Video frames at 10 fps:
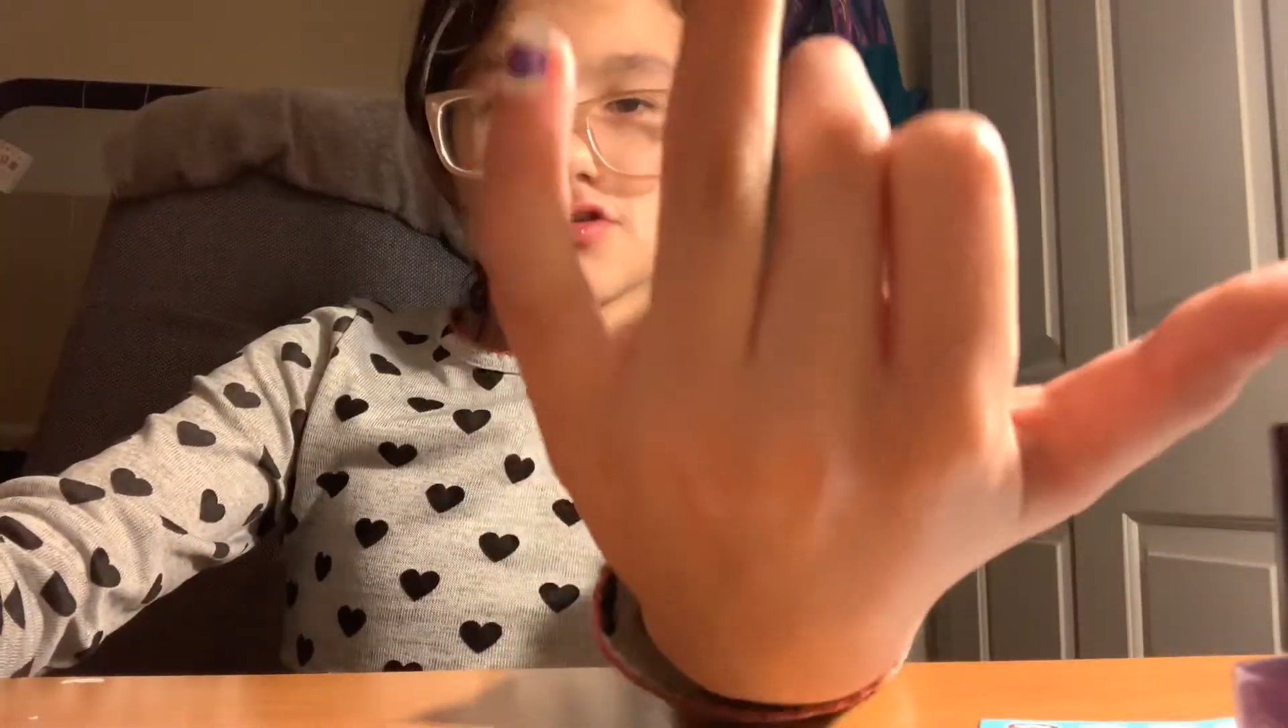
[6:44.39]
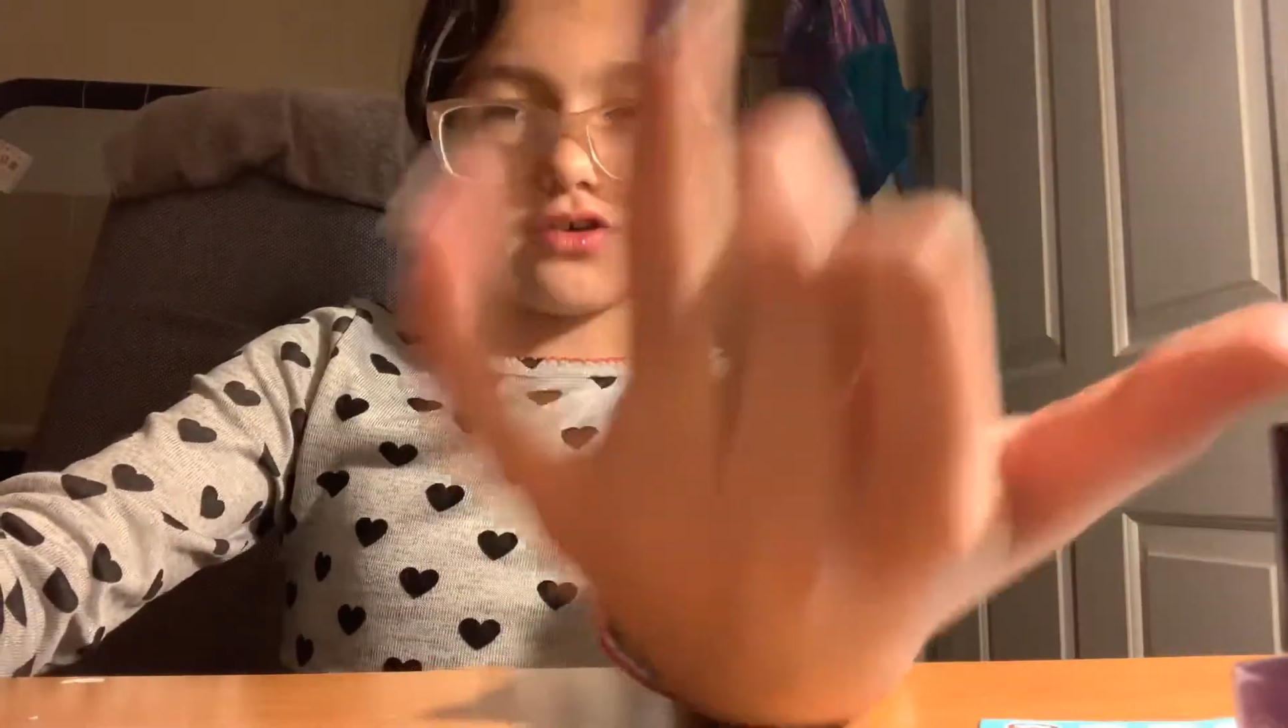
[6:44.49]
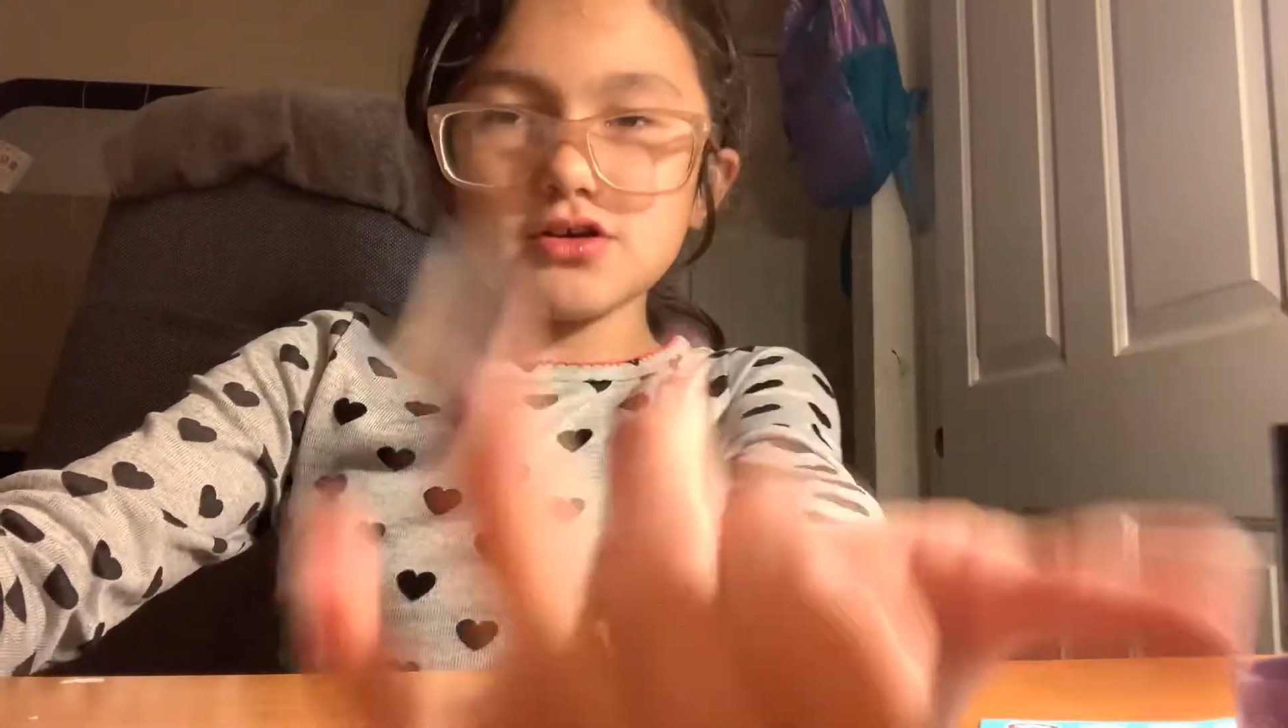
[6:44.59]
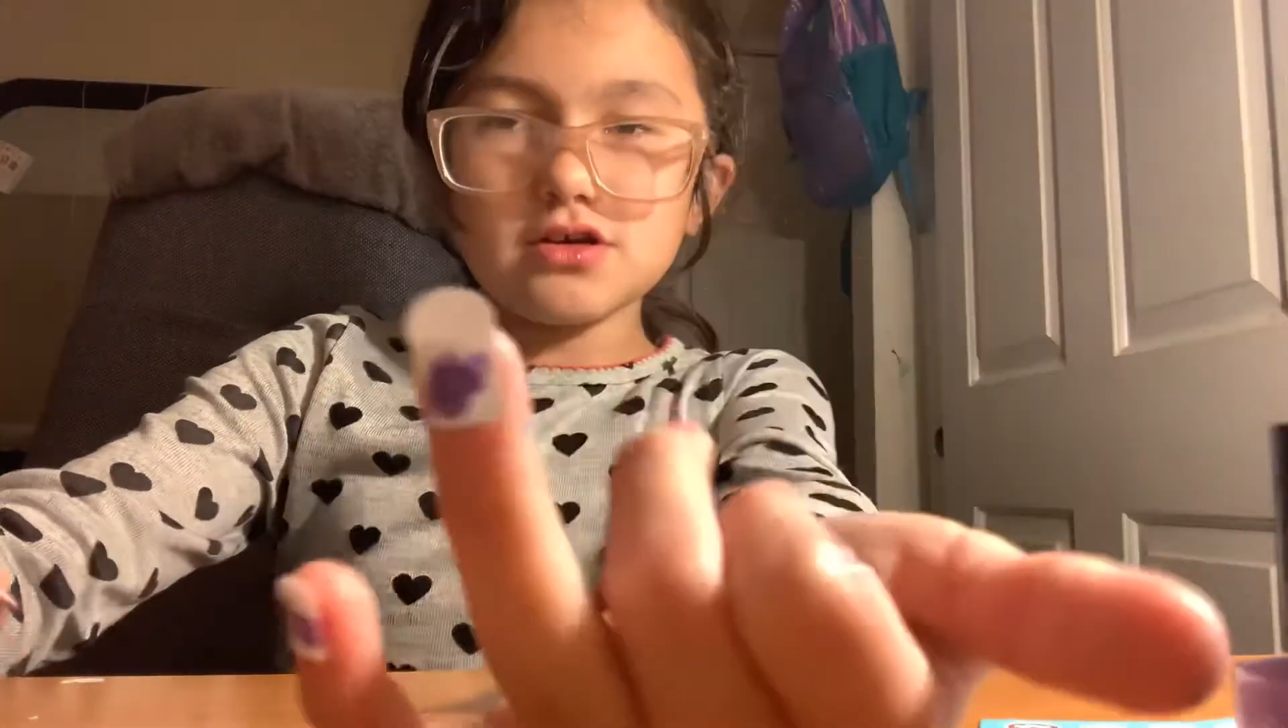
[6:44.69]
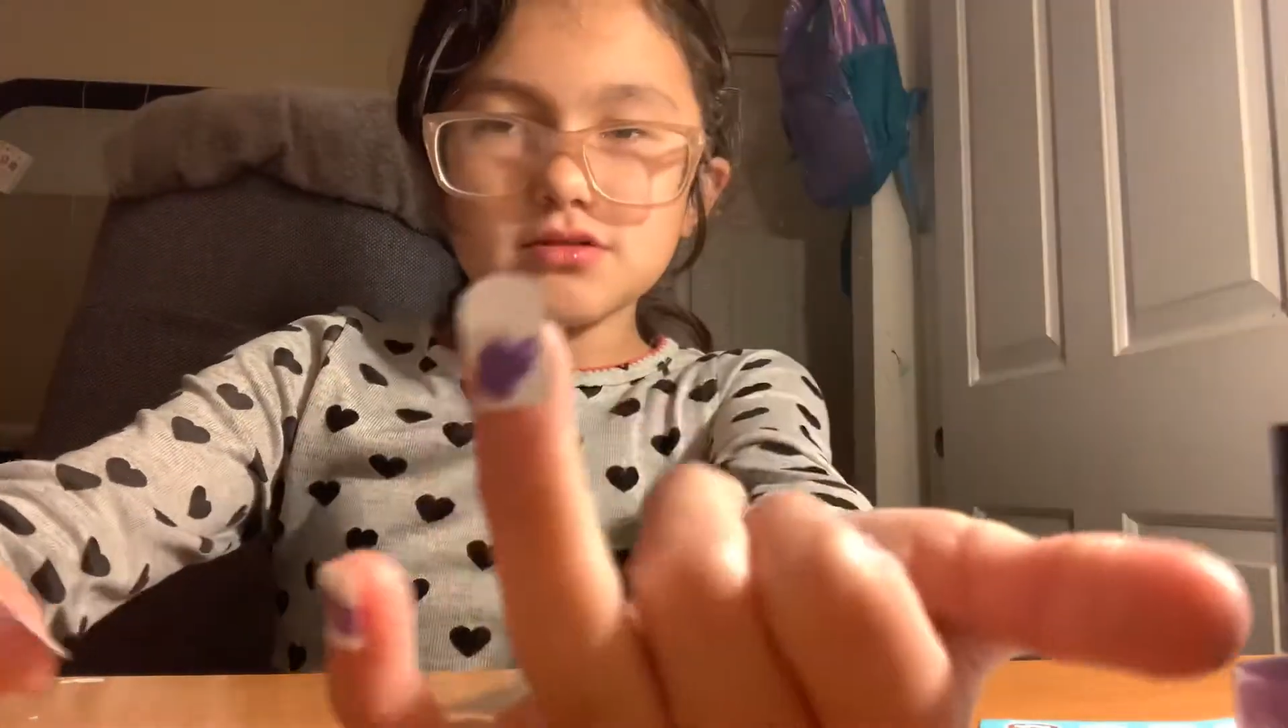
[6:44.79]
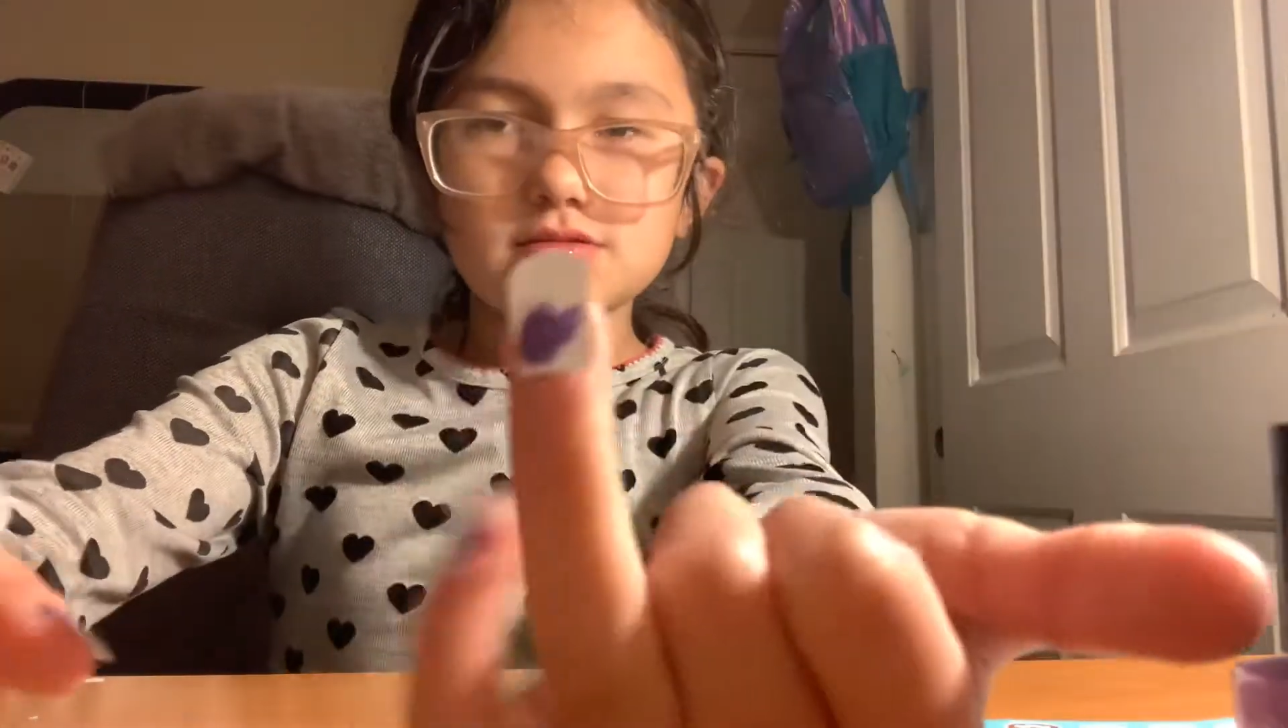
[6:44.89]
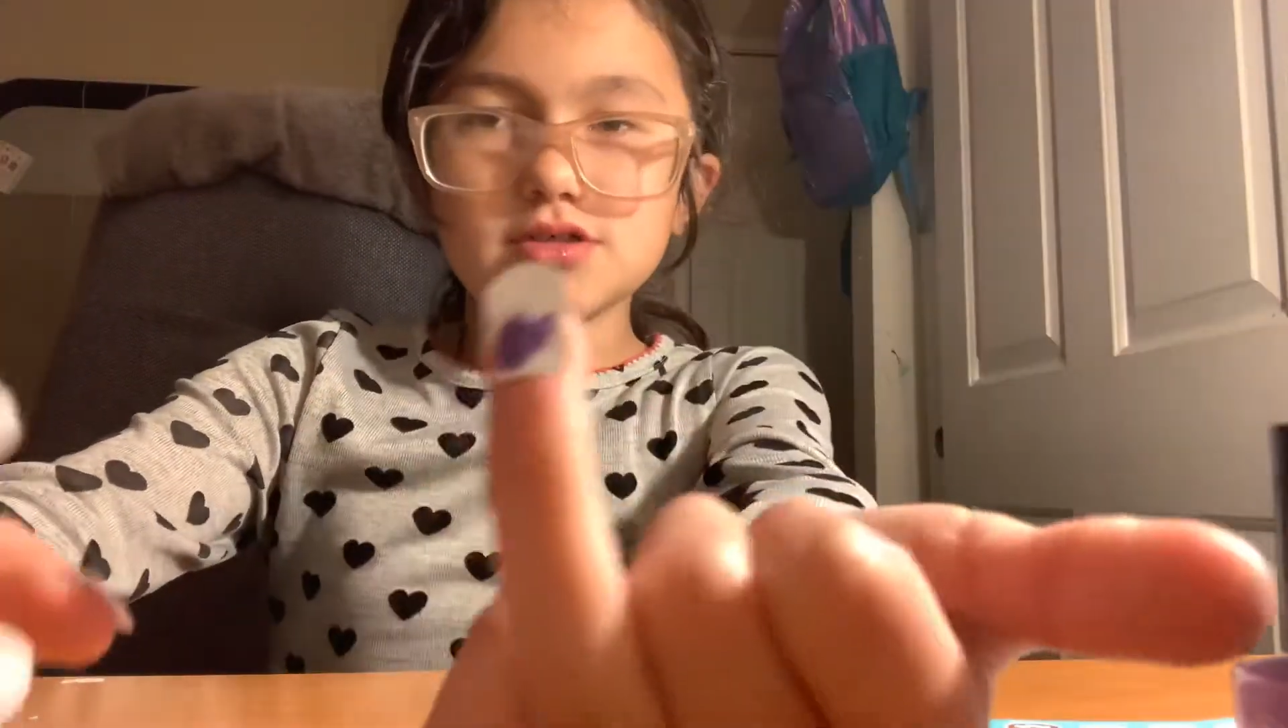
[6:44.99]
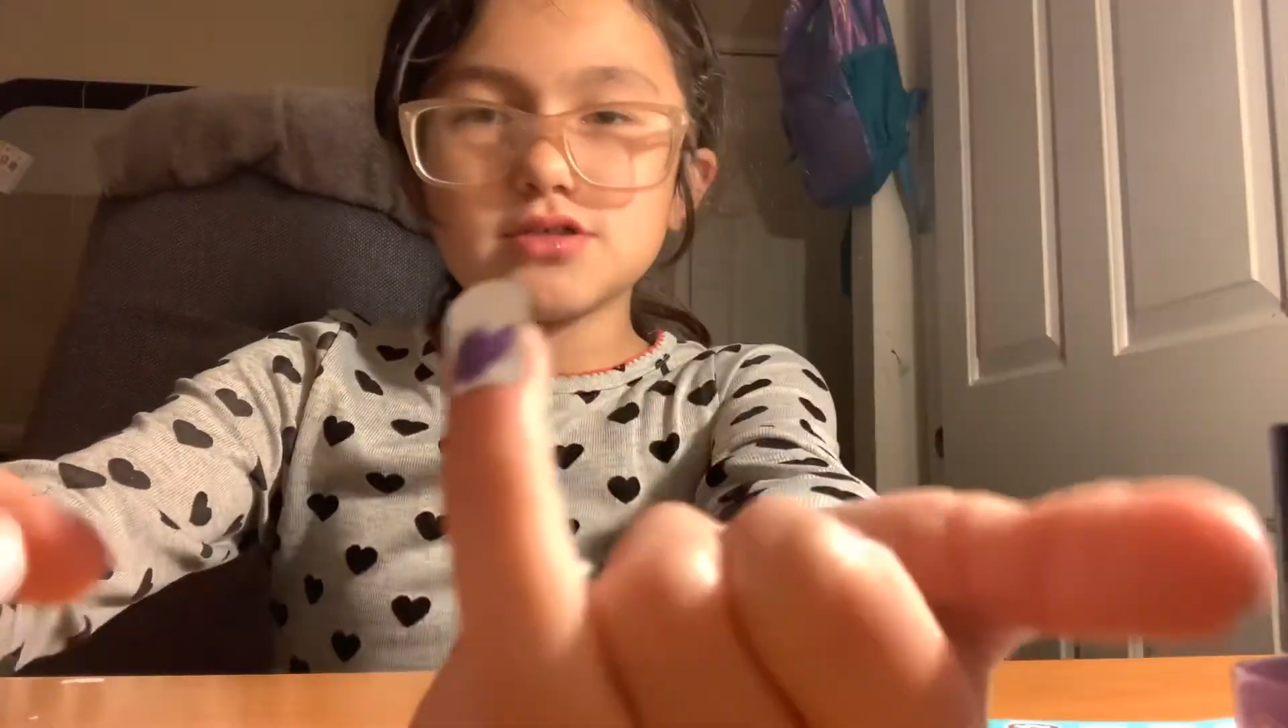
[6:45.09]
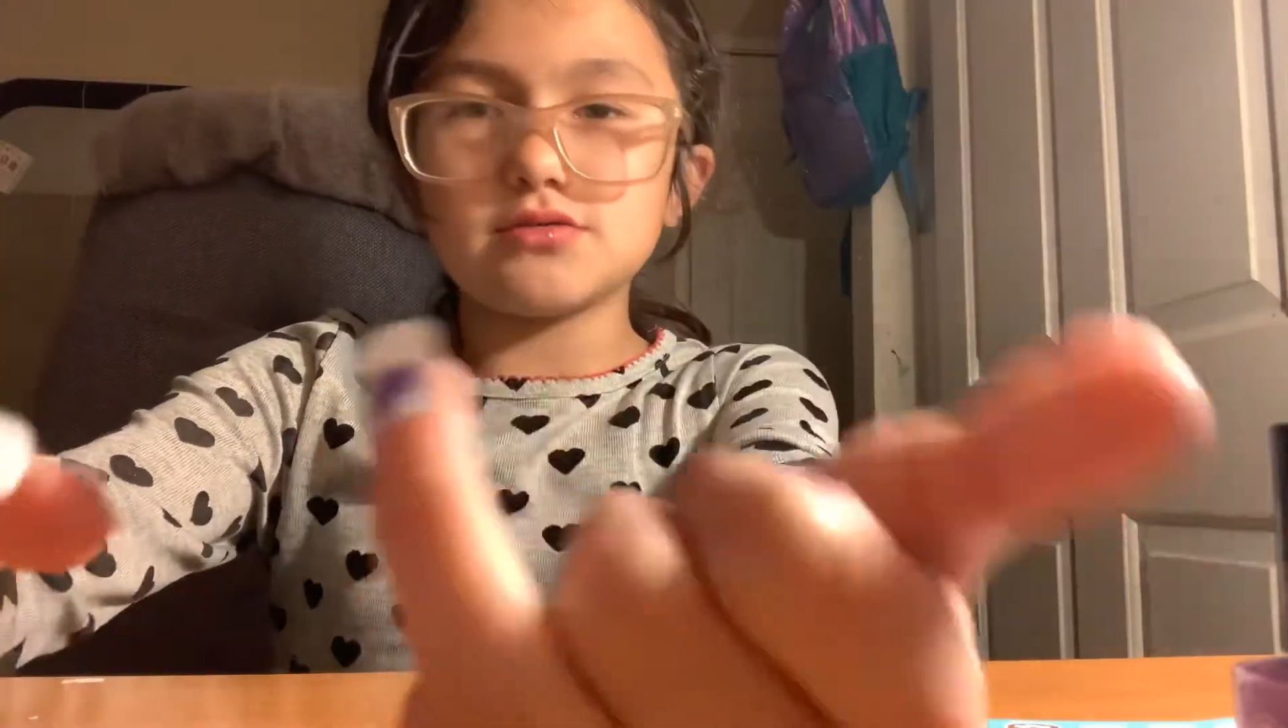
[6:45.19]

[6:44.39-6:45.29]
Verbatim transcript: Sorry, I'm just